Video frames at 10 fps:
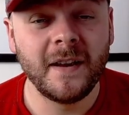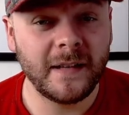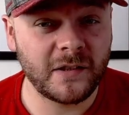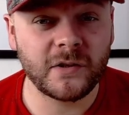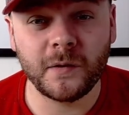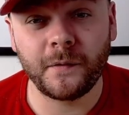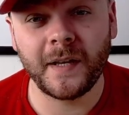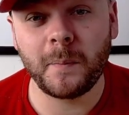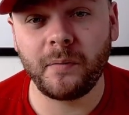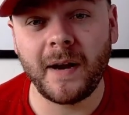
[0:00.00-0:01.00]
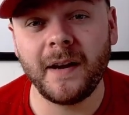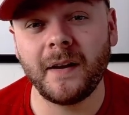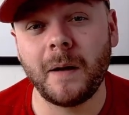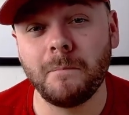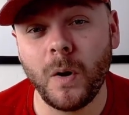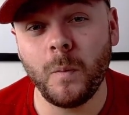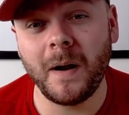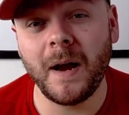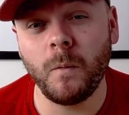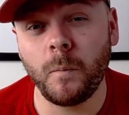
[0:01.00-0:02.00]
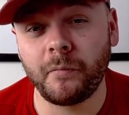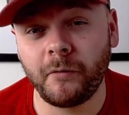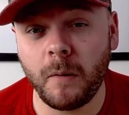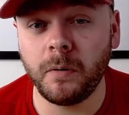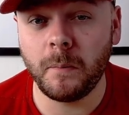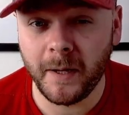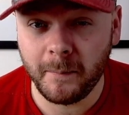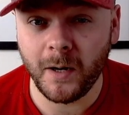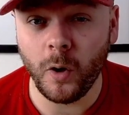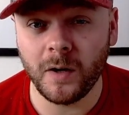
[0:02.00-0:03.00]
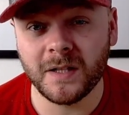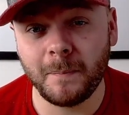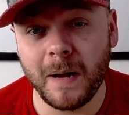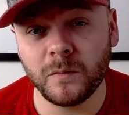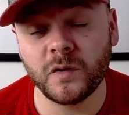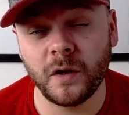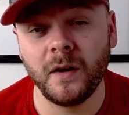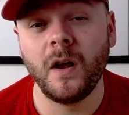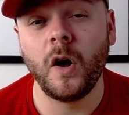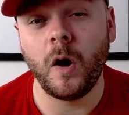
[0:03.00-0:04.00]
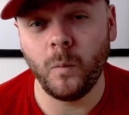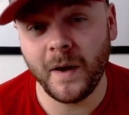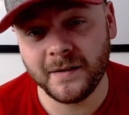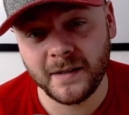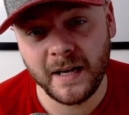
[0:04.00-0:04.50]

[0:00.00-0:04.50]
this is something that Brighton and Maupay will probably be looking to pounce on Wednesday